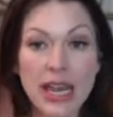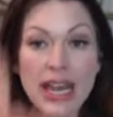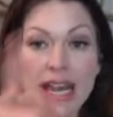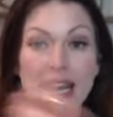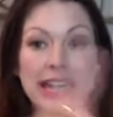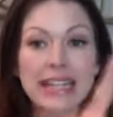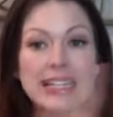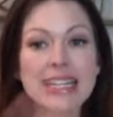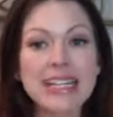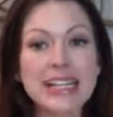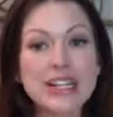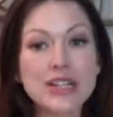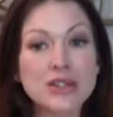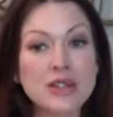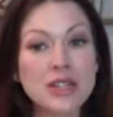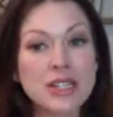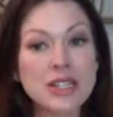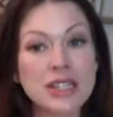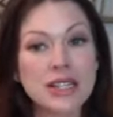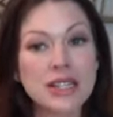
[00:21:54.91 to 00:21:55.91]
It's
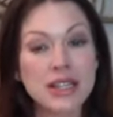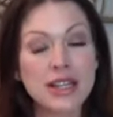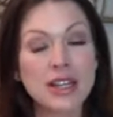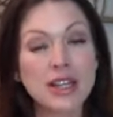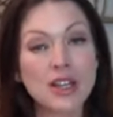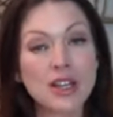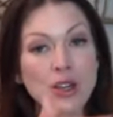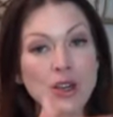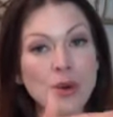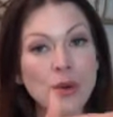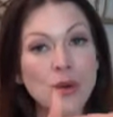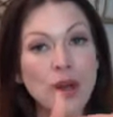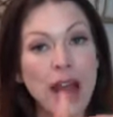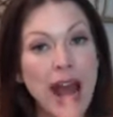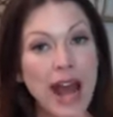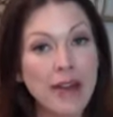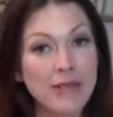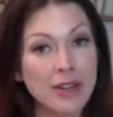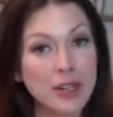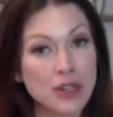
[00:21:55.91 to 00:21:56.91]
interesting that you are
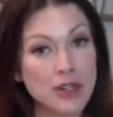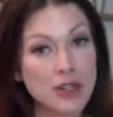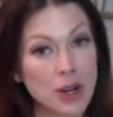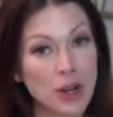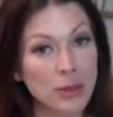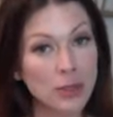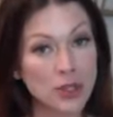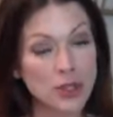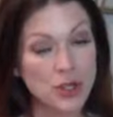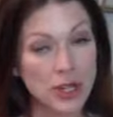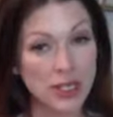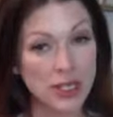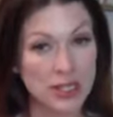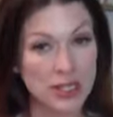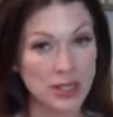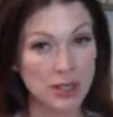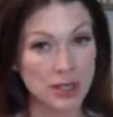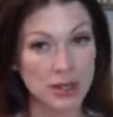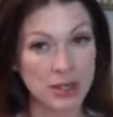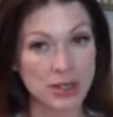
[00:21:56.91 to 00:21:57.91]
having trouble
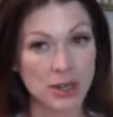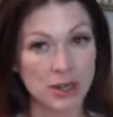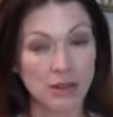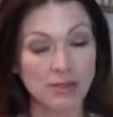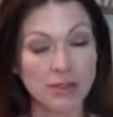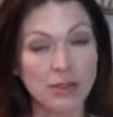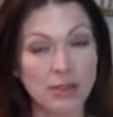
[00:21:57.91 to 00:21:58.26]
trusting yourself.